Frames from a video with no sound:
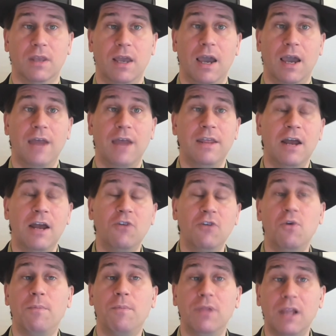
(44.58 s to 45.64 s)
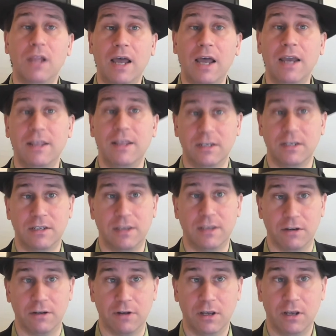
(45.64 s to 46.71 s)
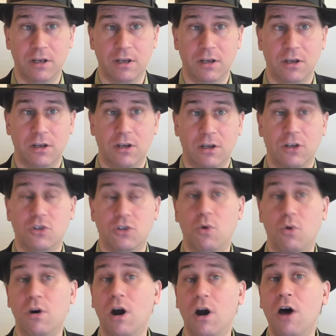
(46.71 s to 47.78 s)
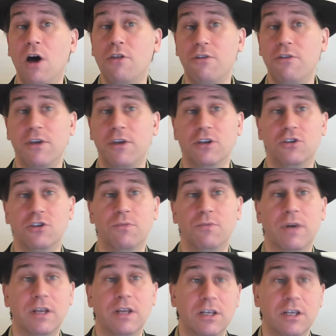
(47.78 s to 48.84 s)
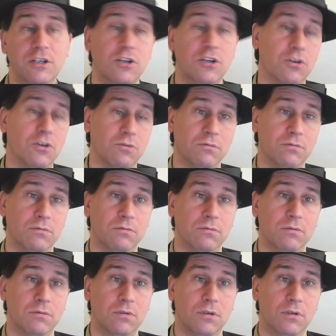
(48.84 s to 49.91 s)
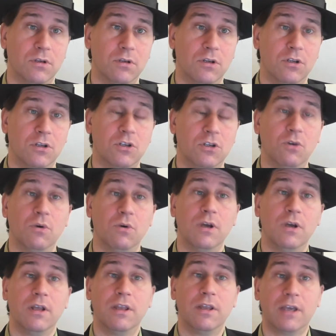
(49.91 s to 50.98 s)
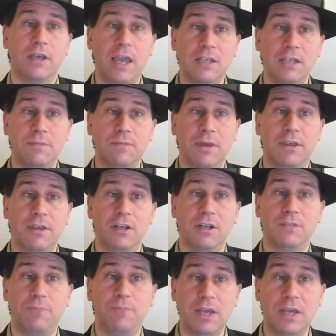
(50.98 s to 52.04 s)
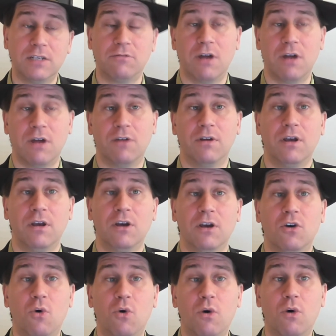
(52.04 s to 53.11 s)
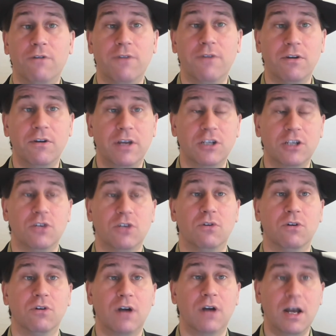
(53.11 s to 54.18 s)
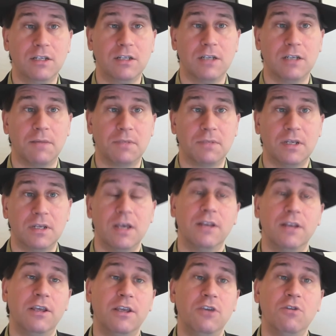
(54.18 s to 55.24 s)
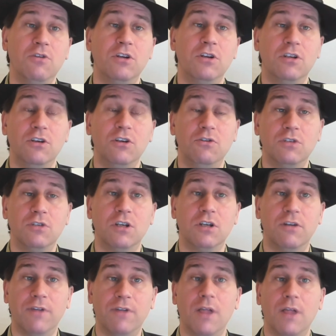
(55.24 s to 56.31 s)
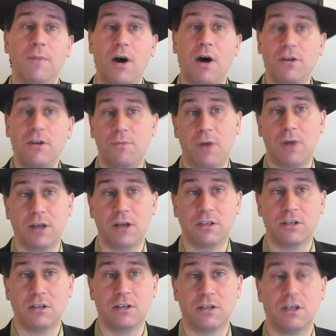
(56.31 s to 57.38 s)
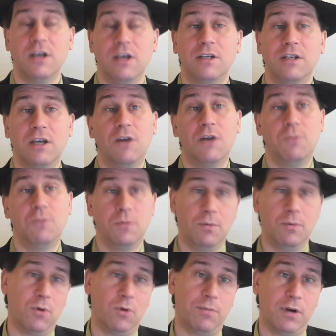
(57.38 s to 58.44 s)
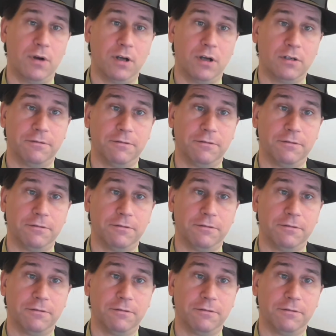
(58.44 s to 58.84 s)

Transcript: and then how to apply this theory toward other things you might need to do. So the CASE method is based around core foundational concepts that you can use to develop other processes to help you be more productive.